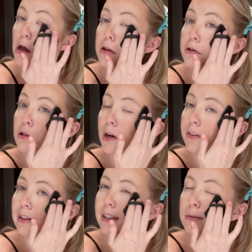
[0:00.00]
You do have a
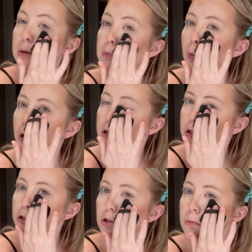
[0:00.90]
little bit more to
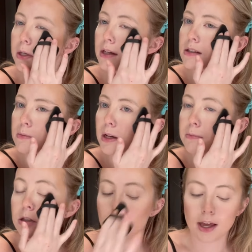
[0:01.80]
do because
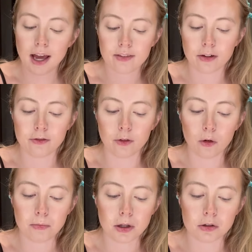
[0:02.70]
sometimes they have a full
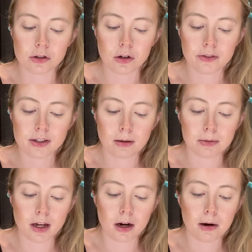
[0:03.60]
meal service up
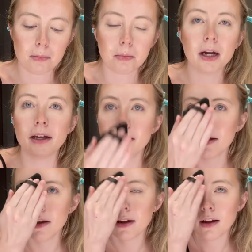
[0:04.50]
there, but
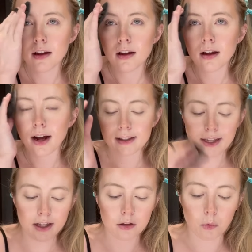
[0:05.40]
I
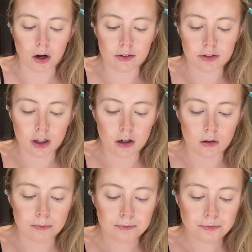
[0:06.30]
like the
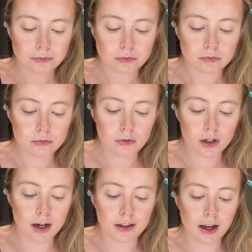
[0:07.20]
workflow.
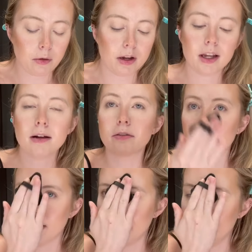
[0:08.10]
I like working up
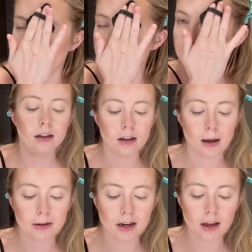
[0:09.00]
front.
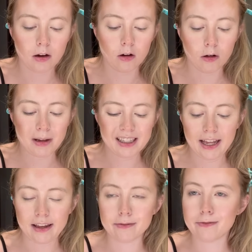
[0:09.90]
I'm gonna get home at
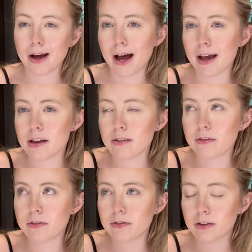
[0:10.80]
like
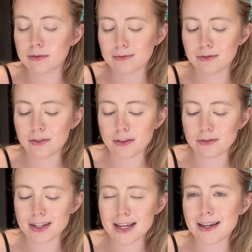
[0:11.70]

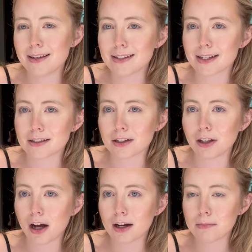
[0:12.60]
5:50, 6
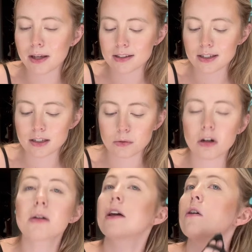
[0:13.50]
o'clock, I'm guessing is when
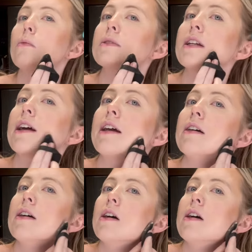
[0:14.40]
I'll get home tonight.